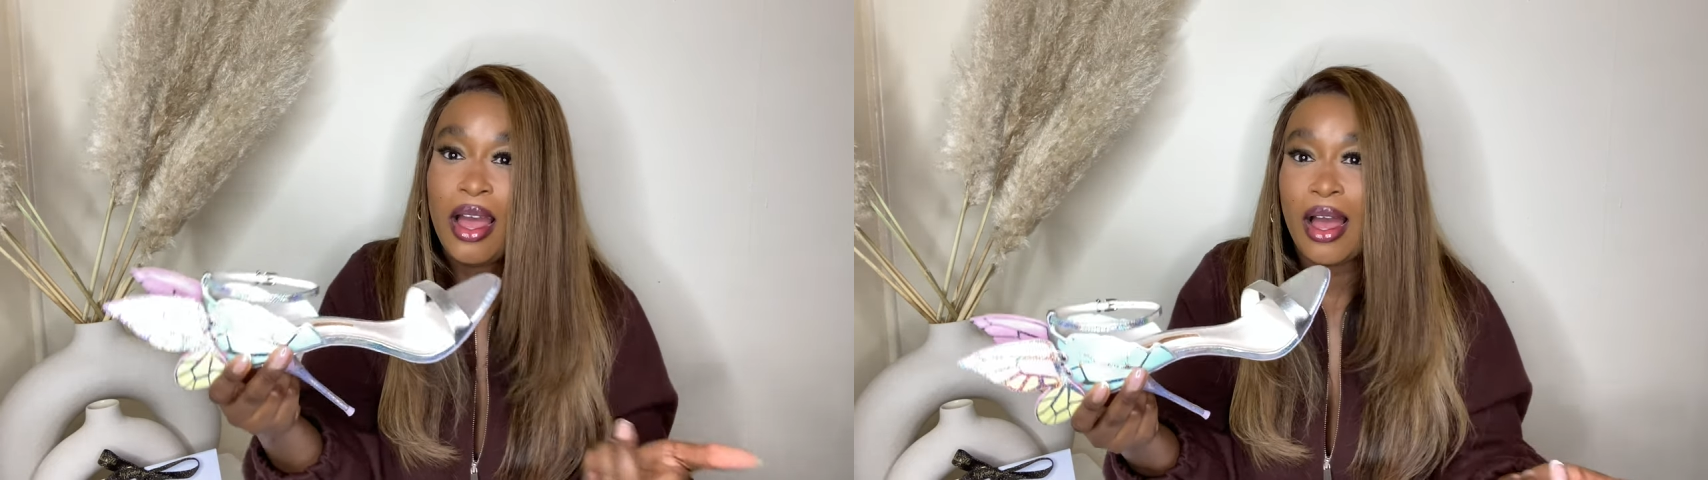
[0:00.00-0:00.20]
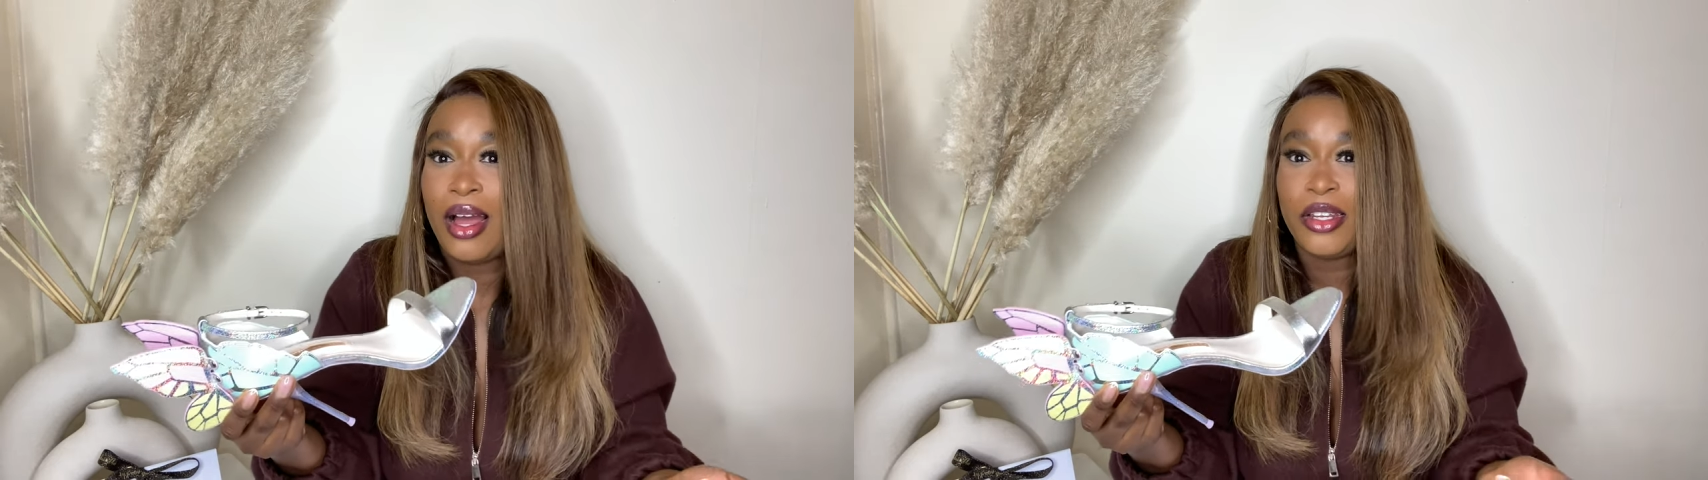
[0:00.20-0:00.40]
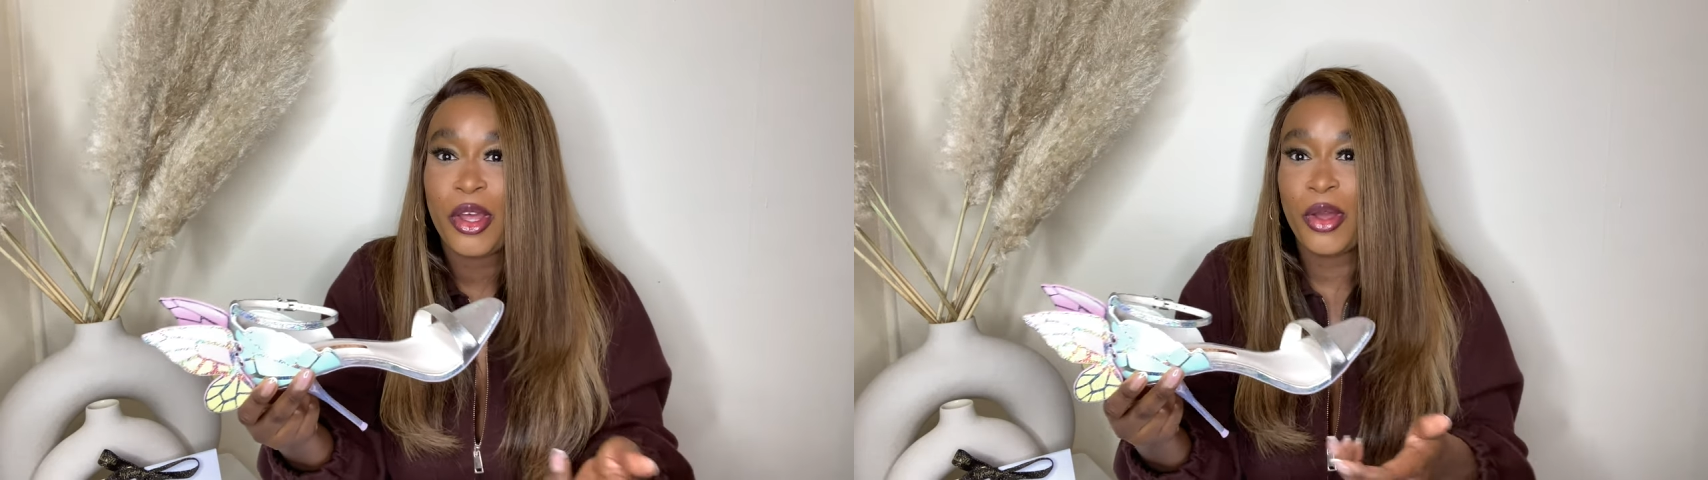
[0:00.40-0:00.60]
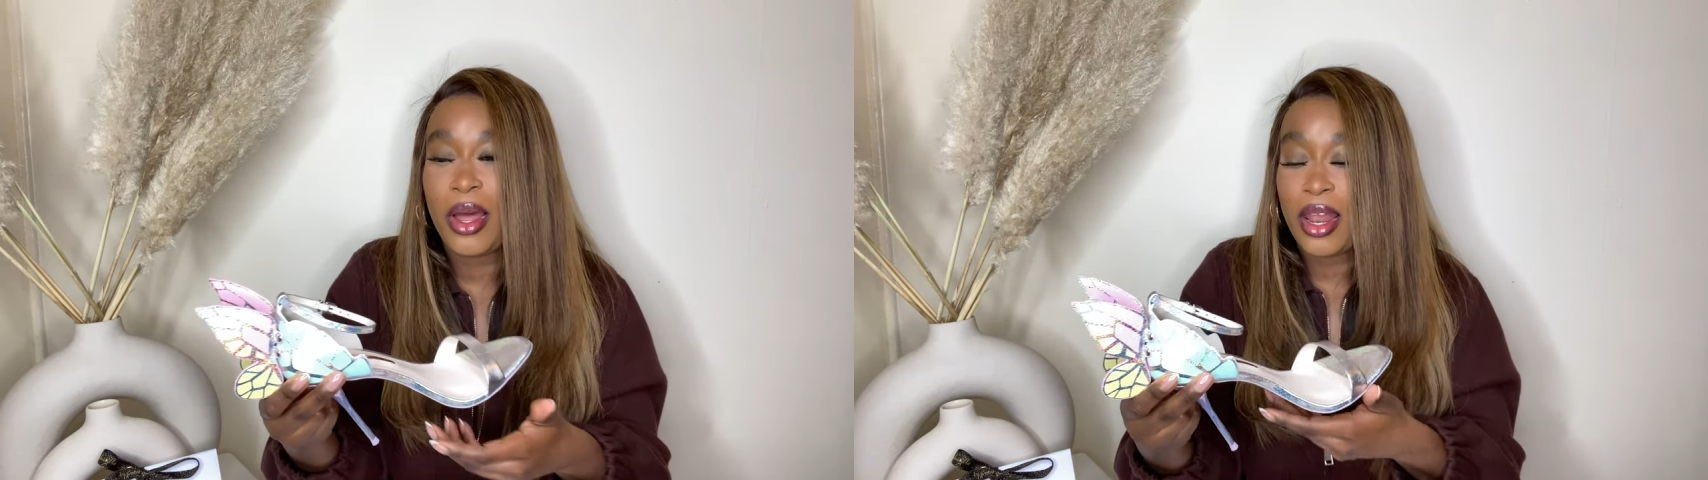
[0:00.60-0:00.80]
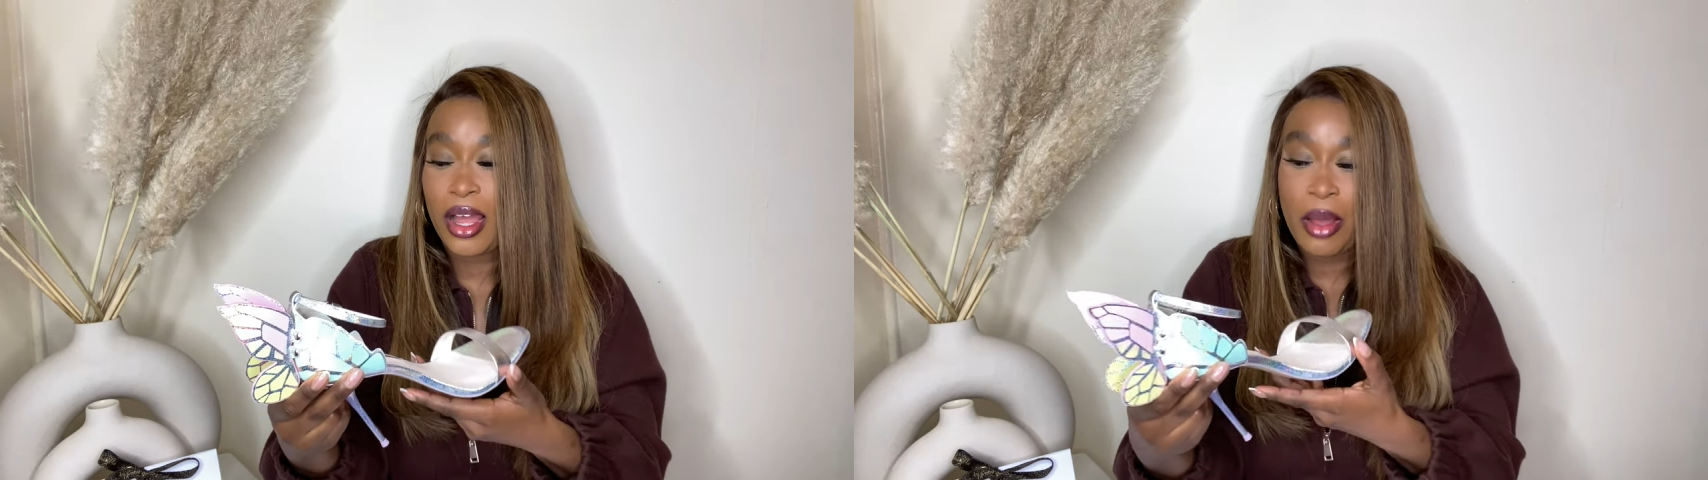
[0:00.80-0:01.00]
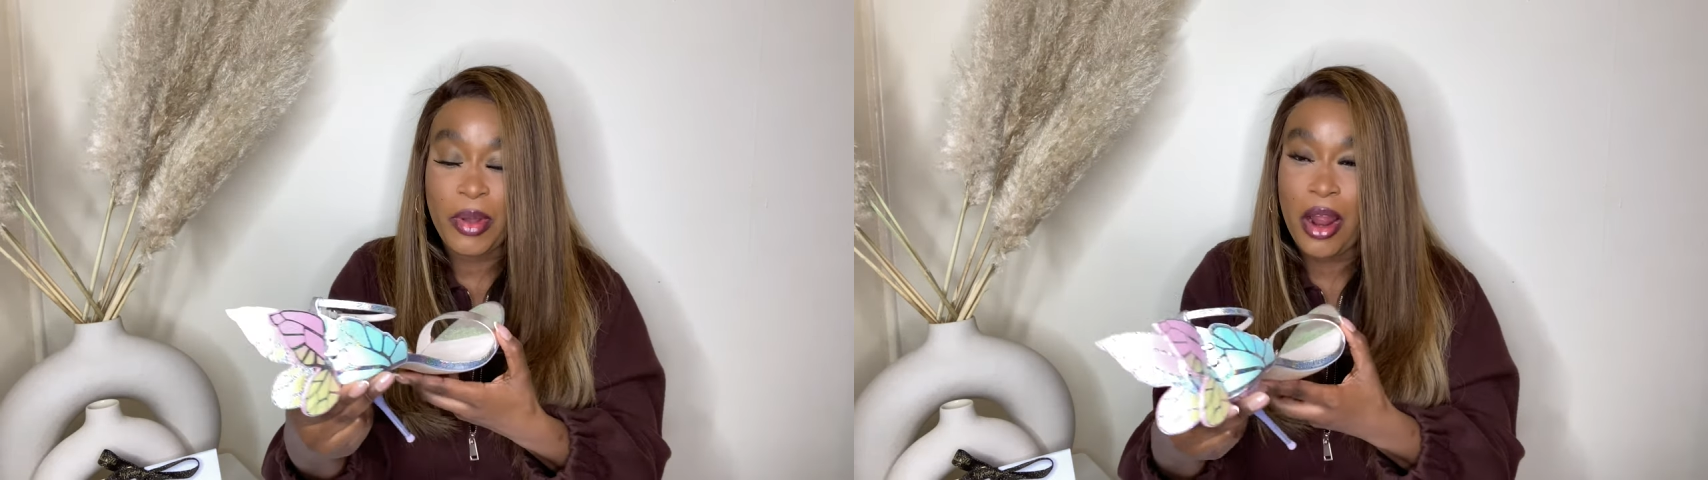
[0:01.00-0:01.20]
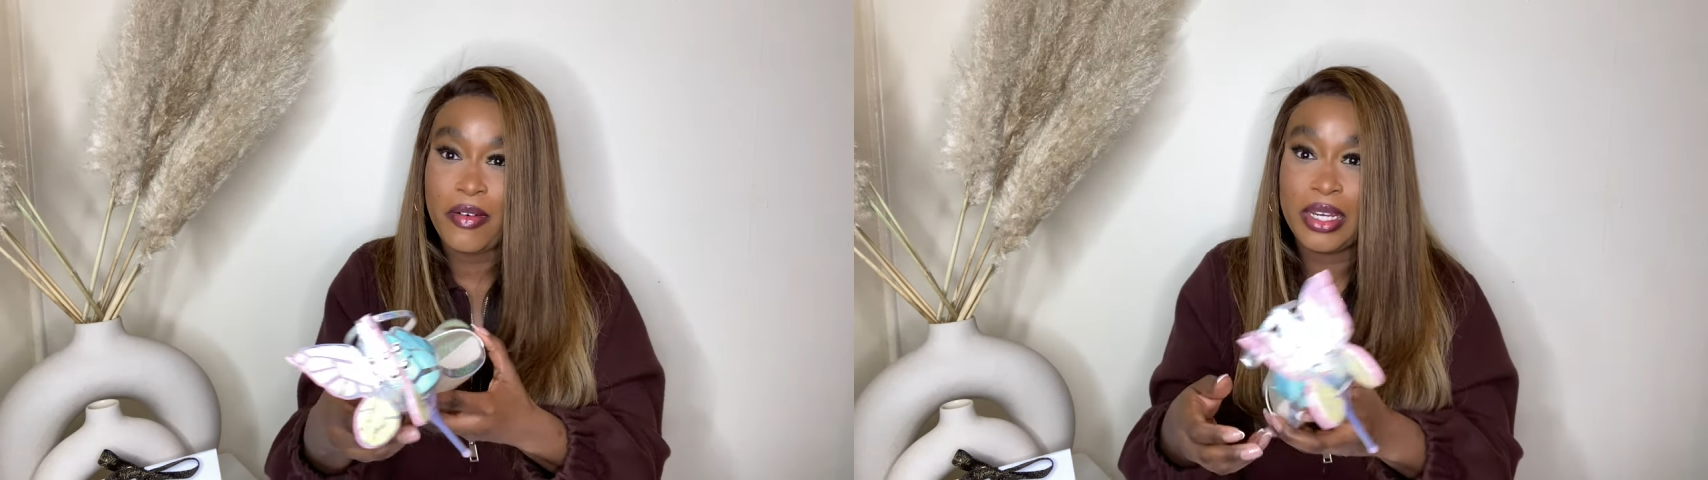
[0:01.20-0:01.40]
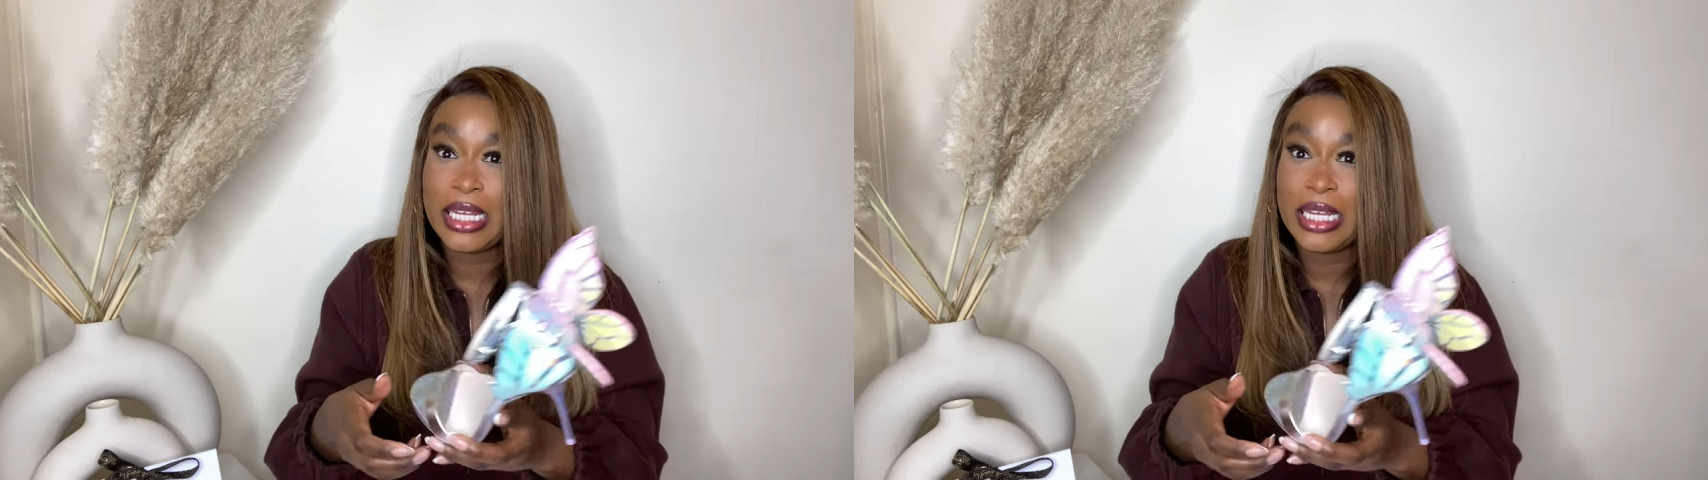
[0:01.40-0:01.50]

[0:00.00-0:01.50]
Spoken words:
I know, like, I'm currently